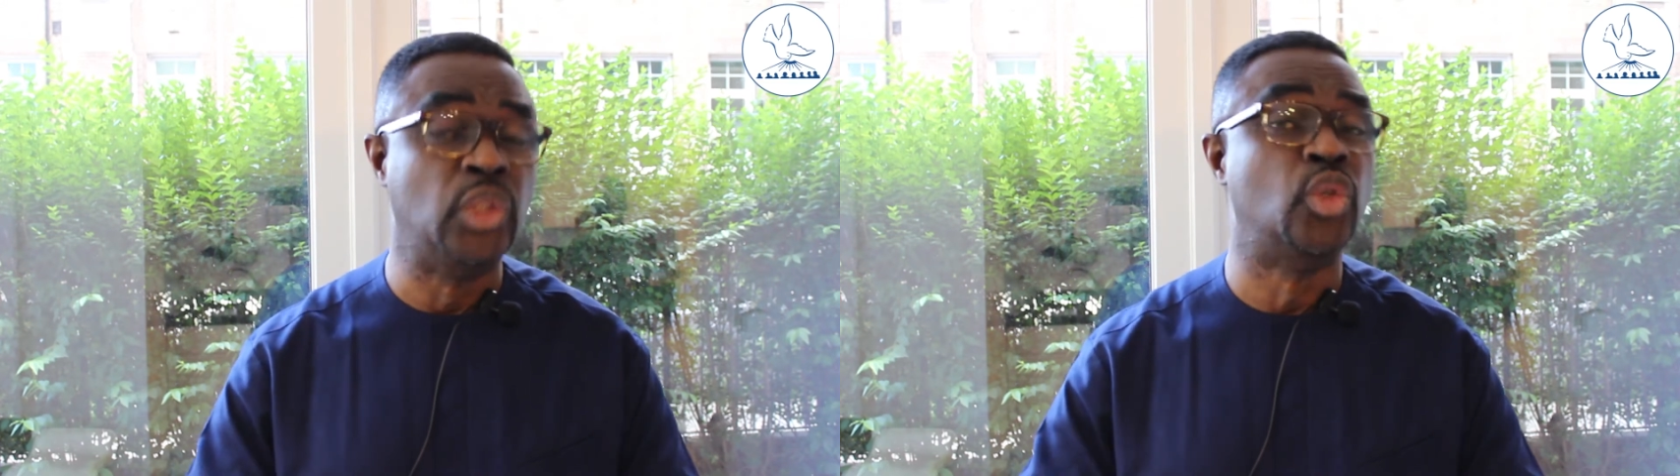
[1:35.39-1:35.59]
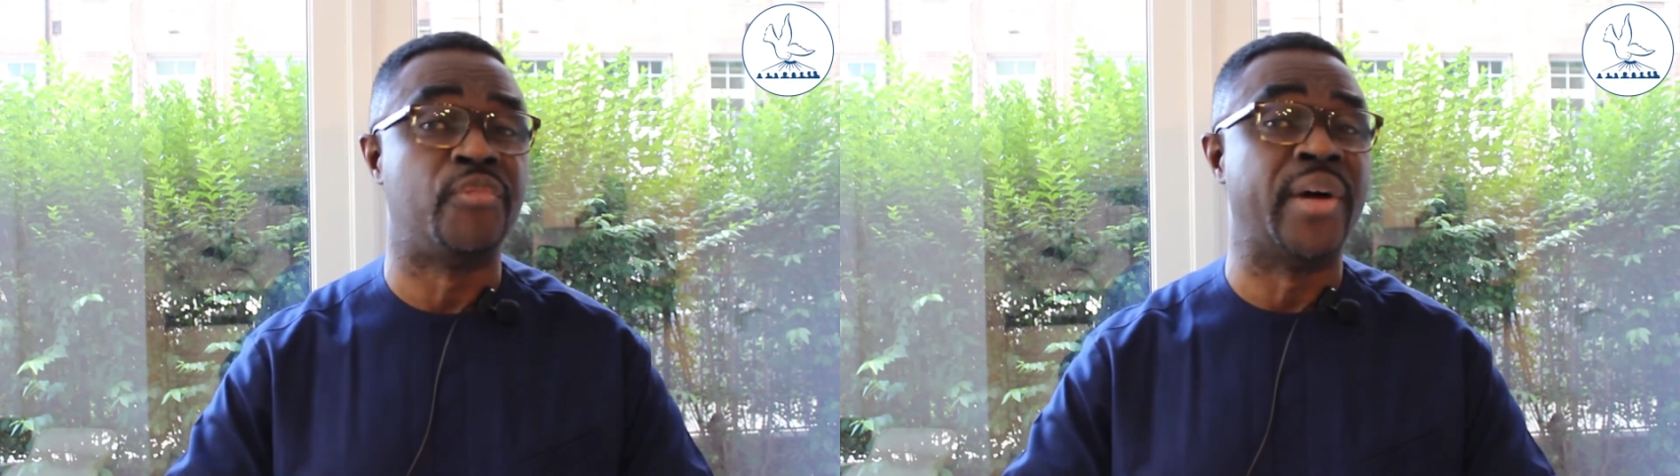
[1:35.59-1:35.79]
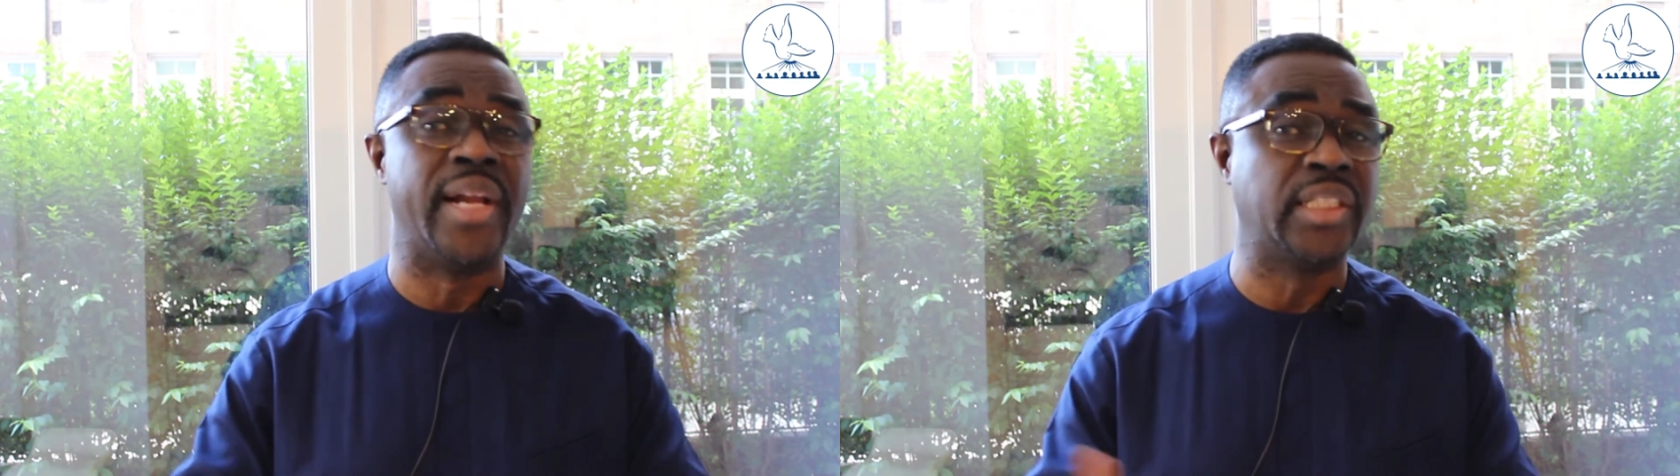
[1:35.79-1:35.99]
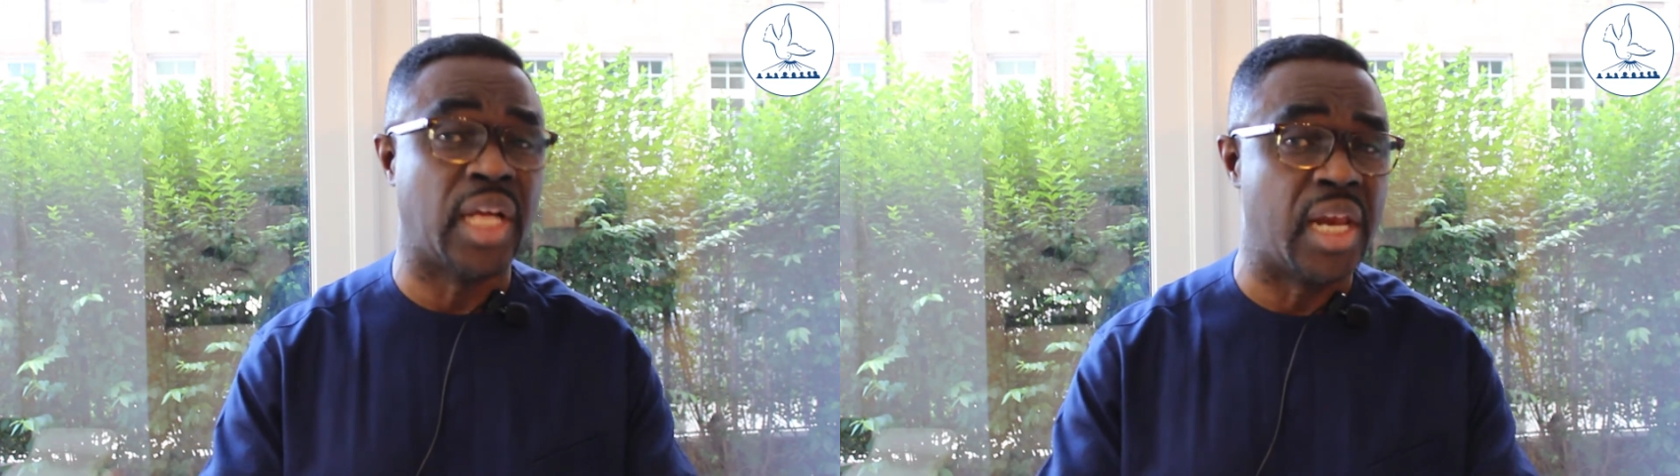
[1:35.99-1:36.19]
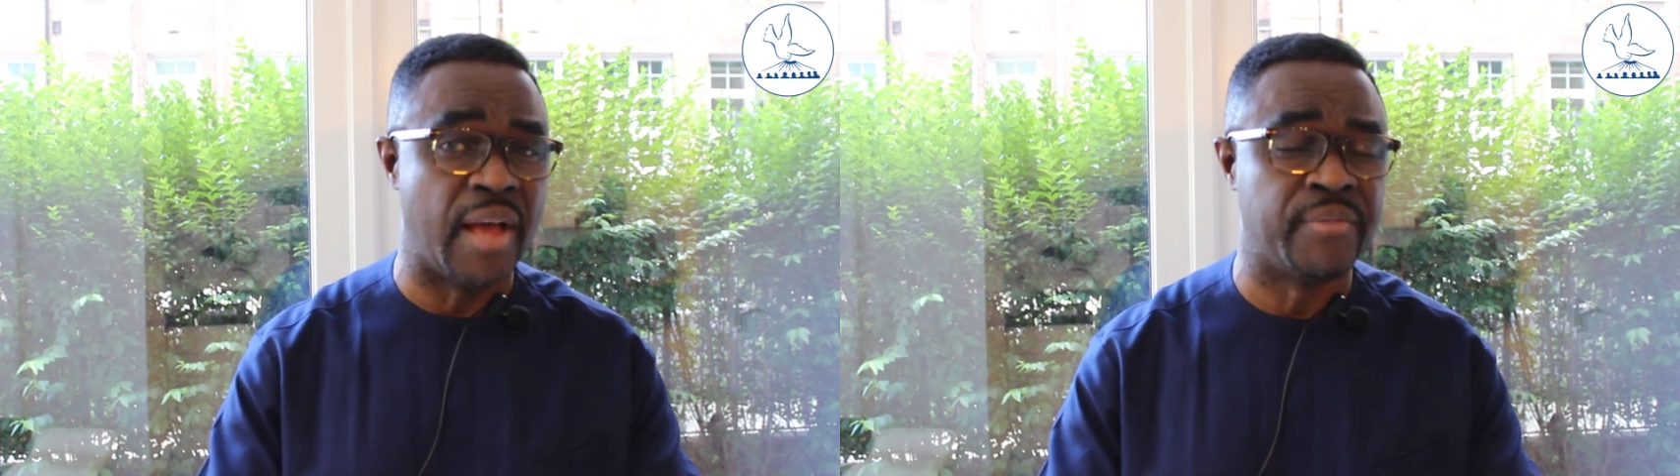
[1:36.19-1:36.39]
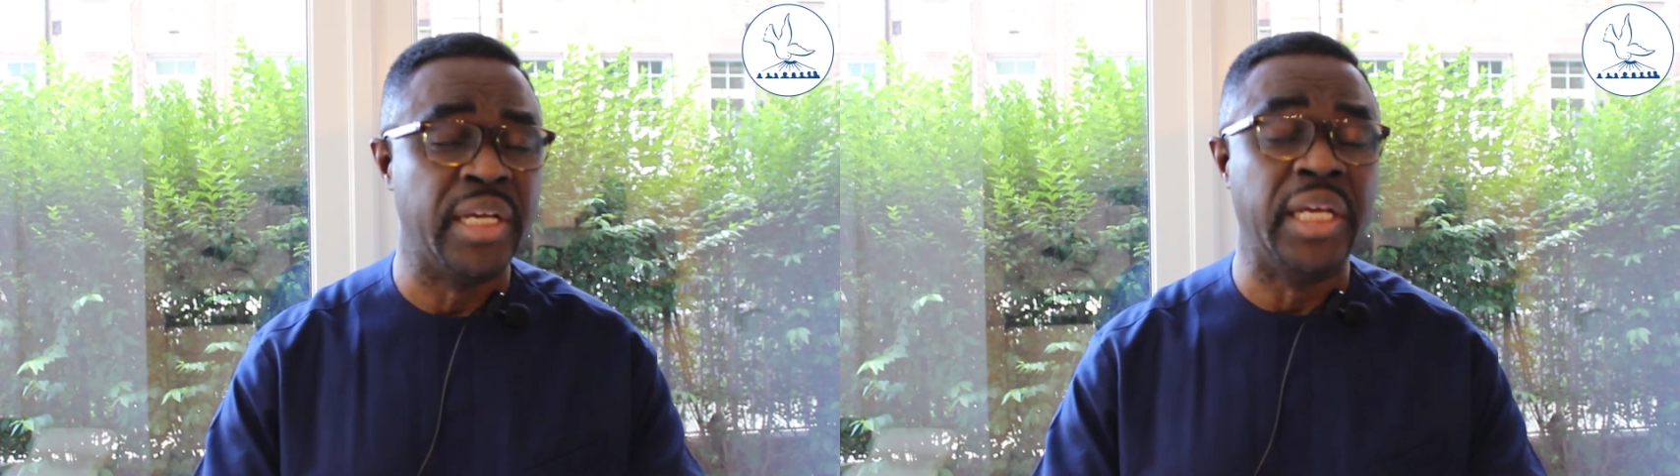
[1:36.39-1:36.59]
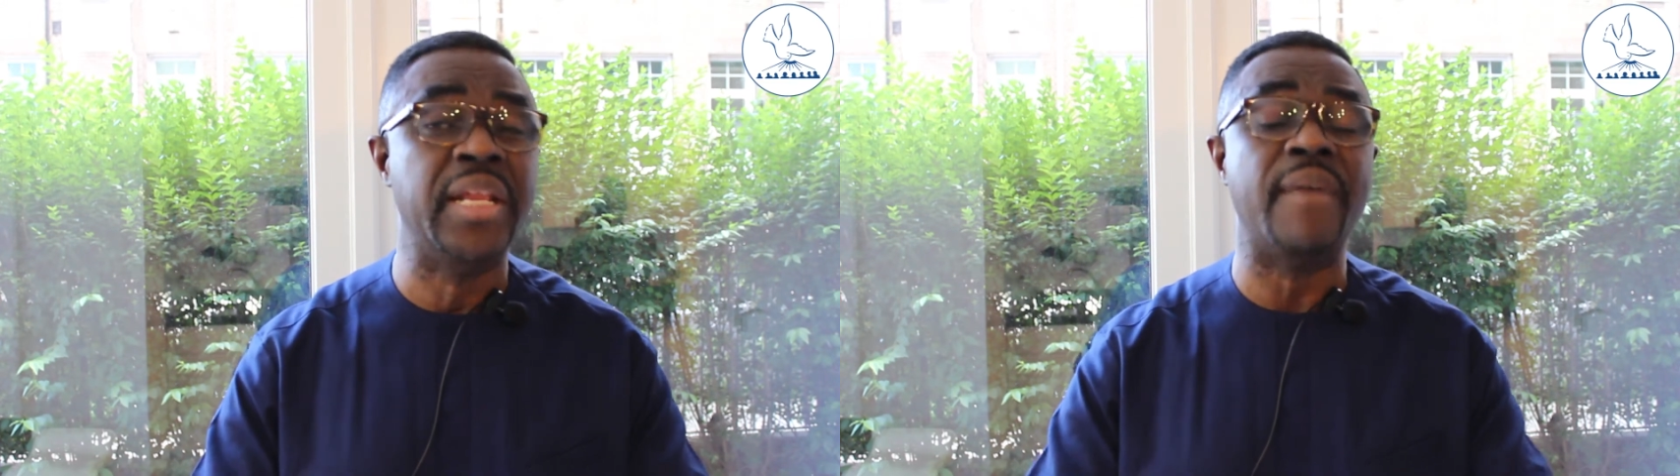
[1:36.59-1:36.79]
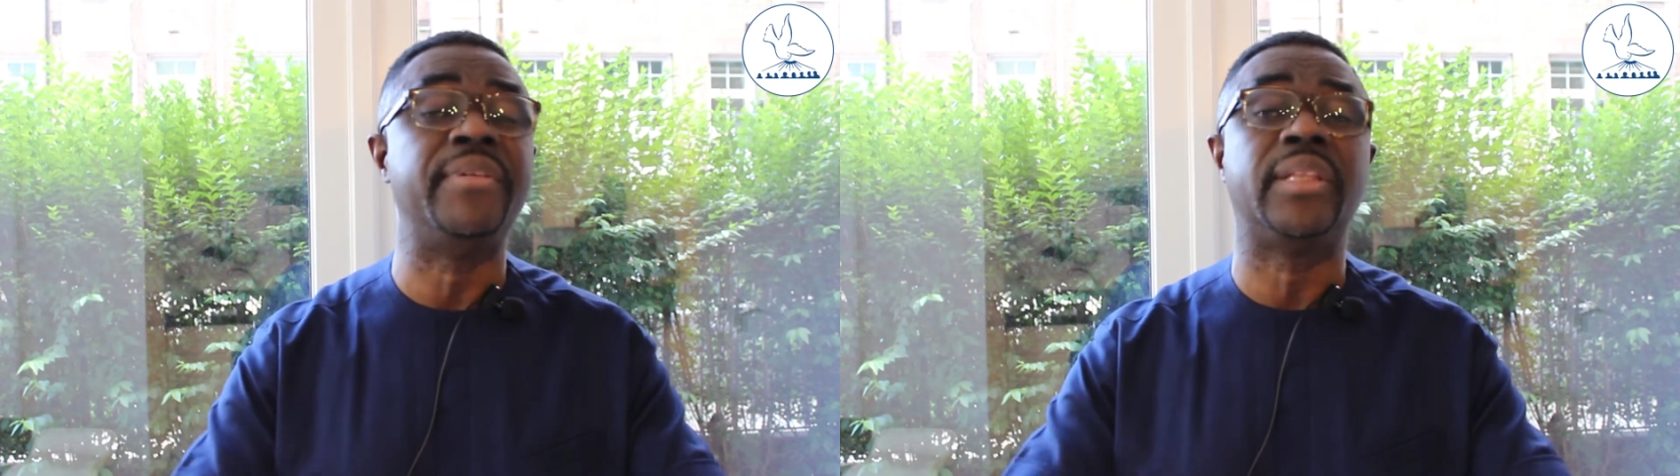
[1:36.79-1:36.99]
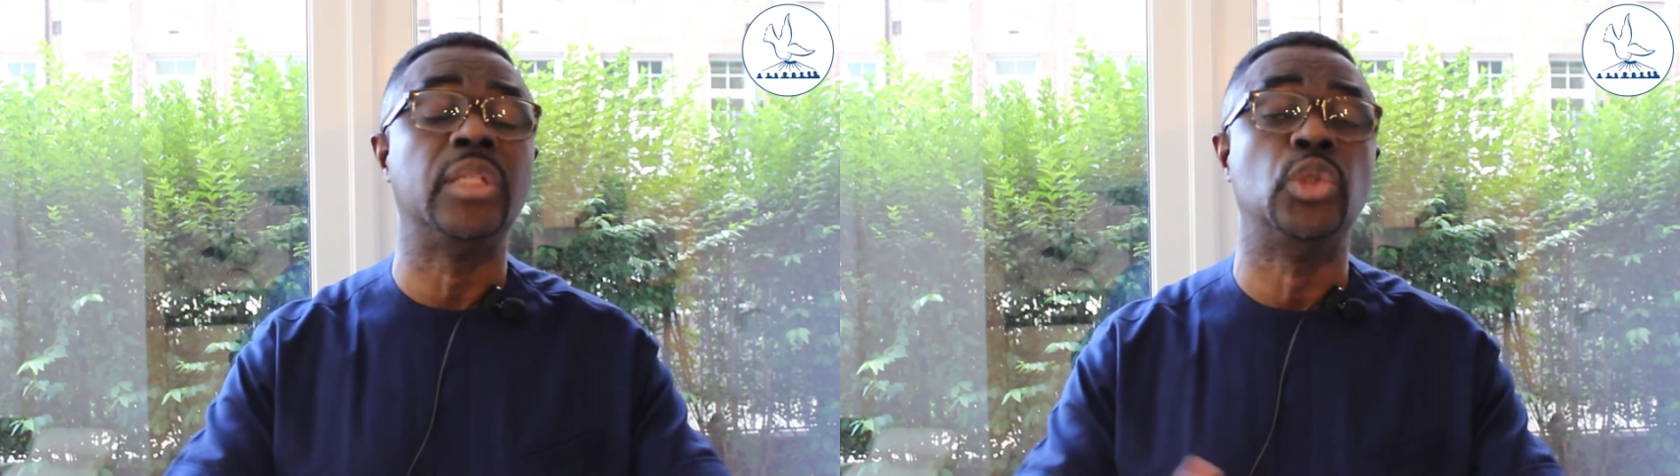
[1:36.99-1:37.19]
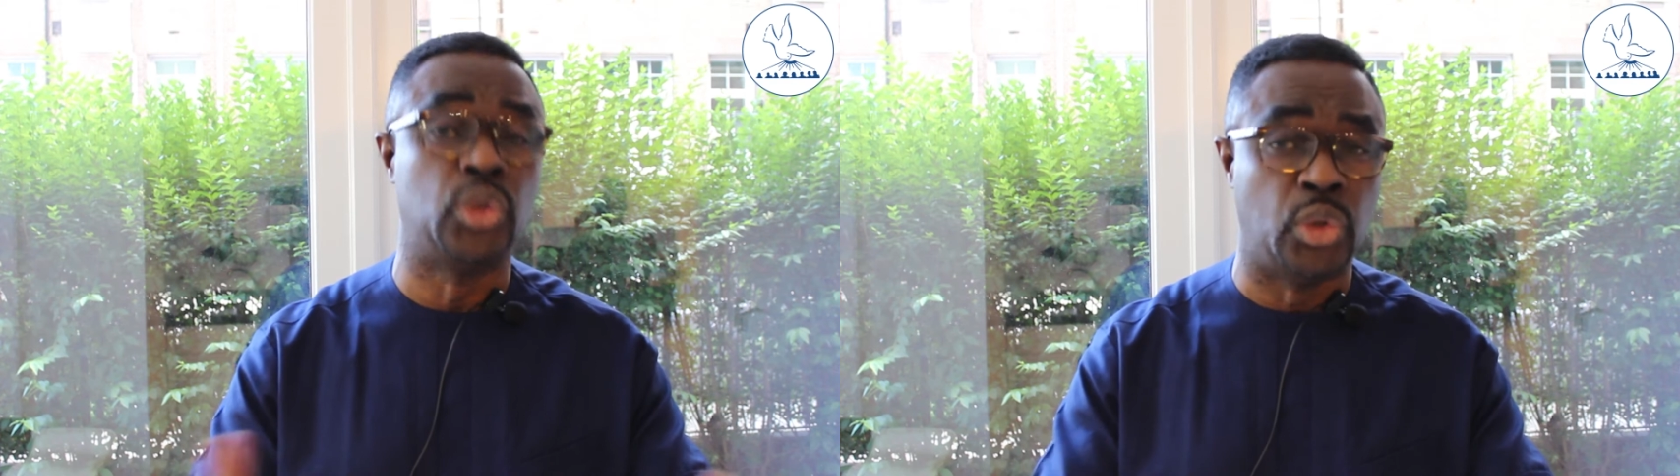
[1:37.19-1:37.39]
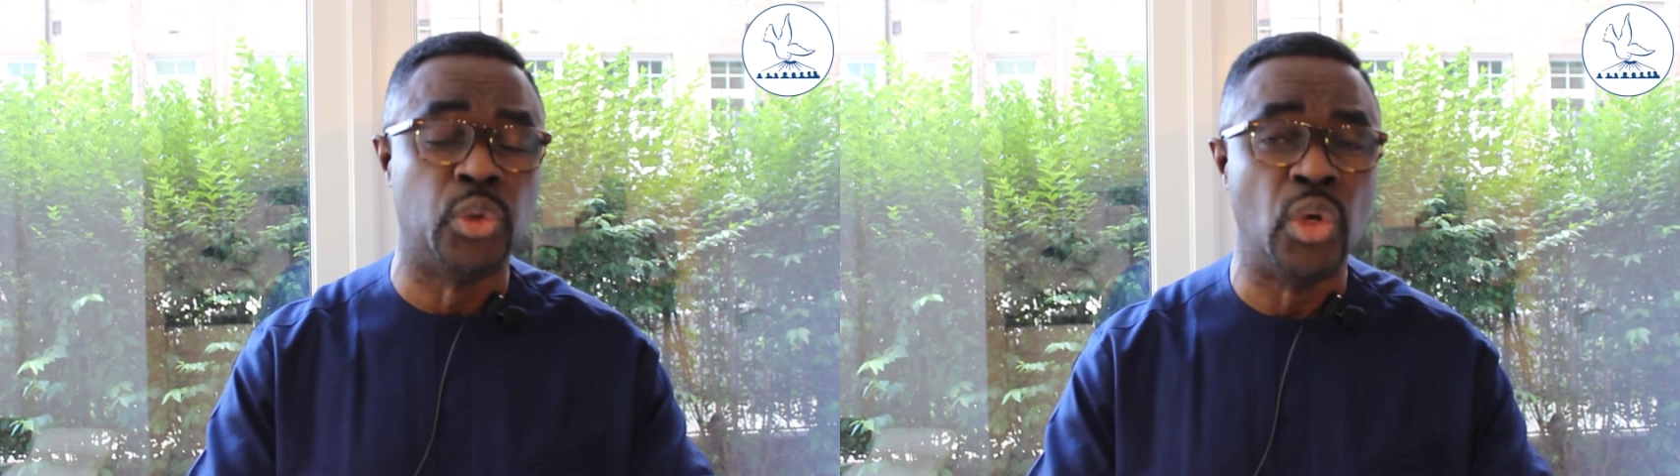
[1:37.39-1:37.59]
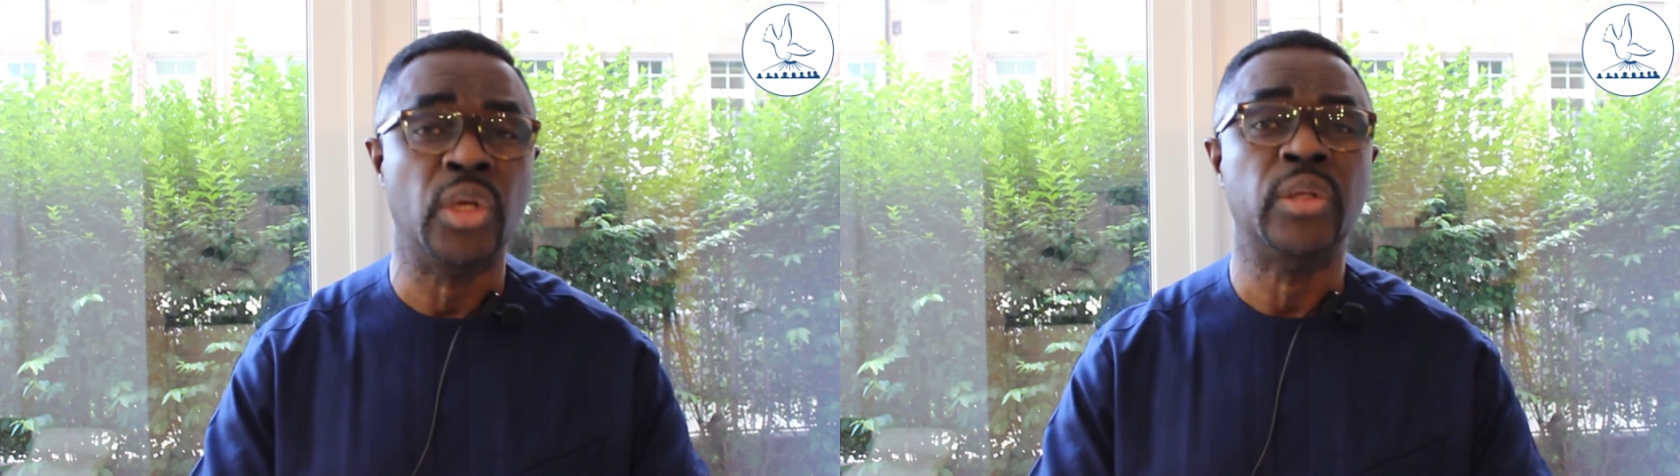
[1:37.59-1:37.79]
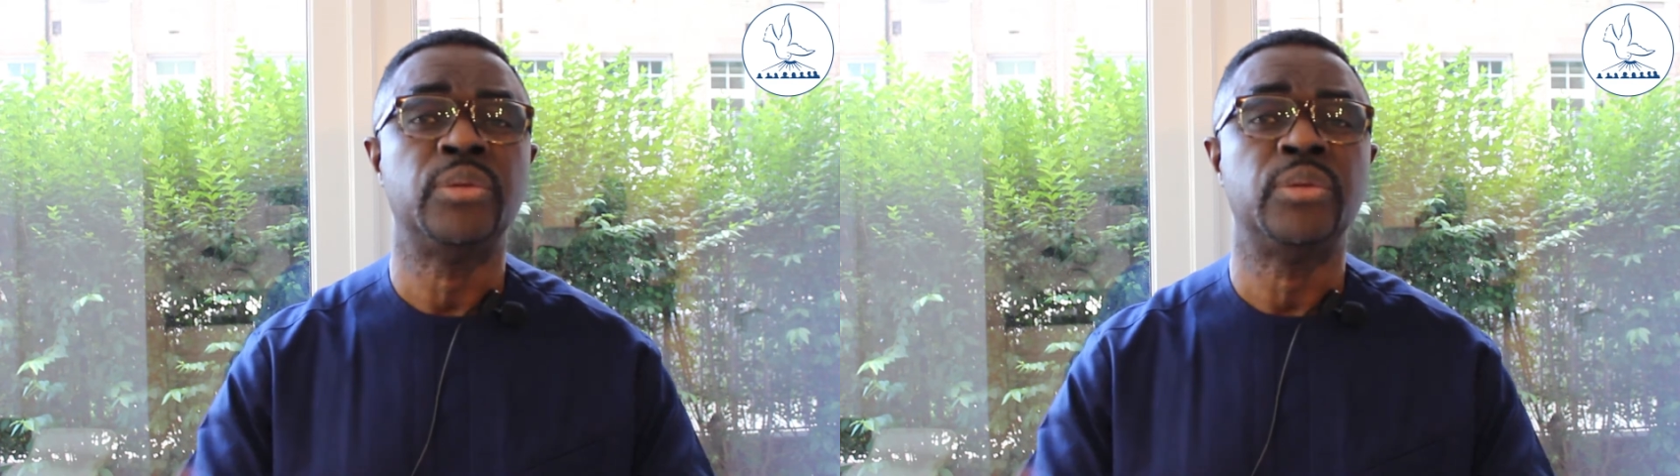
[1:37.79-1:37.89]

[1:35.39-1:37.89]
in your financial life, in everything you do.